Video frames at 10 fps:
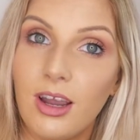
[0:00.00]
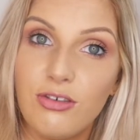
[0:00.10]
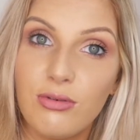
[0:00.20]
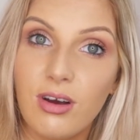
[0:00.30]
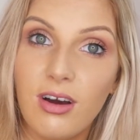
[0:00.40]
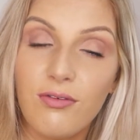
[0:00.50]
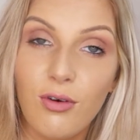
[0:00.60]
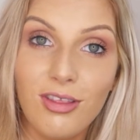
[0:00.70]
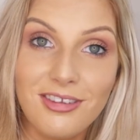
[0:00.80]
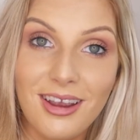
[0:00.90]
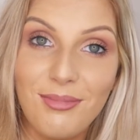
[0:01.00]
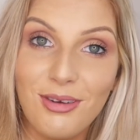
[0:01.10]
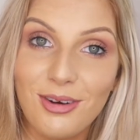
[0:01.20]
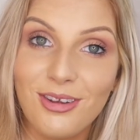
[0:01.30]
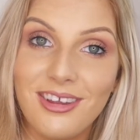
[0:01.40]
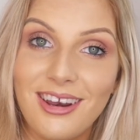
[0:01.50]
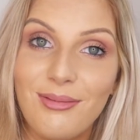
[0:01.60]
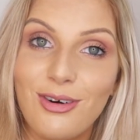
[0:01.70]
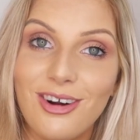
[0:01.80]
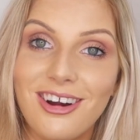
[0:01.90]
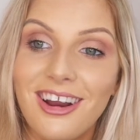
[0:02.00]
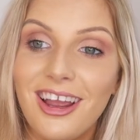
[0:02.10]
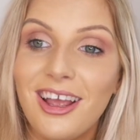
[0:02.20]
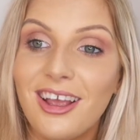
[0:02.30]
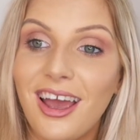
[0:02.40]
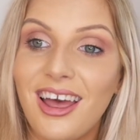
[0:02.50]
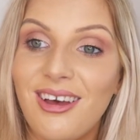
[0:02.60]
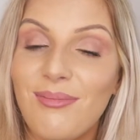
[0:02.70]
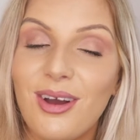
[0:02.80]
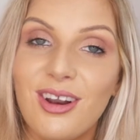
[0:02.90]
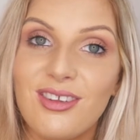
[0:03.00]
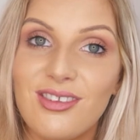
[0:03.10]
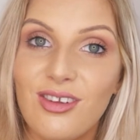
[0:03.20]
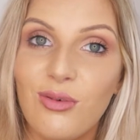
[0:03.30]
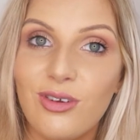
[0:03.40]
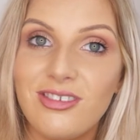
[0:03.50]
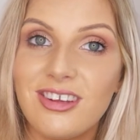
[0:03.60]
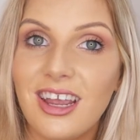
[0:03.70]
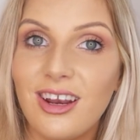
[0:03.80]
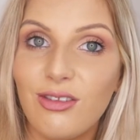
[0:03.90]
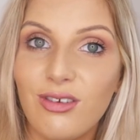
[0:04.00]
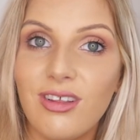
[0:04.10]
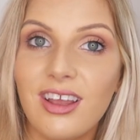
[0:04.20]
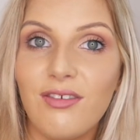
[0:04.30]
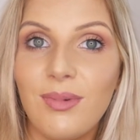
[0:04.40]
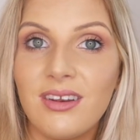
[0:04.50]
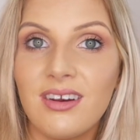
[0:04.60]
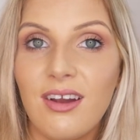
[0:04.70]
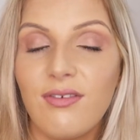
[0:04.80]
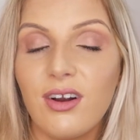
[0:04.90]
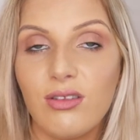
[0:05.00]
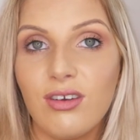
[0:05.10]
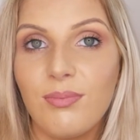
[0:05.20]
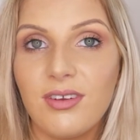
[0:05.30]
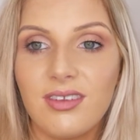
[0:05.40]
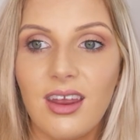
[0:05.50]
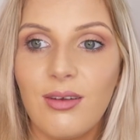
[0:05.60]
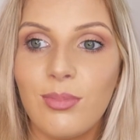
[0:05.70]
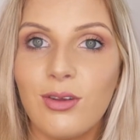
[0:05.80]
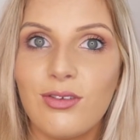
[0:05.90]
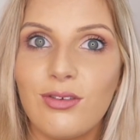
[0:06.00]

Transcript: I don't have all the time in the world anymore, and I still want to kind of look like I've made an effort and look presentable.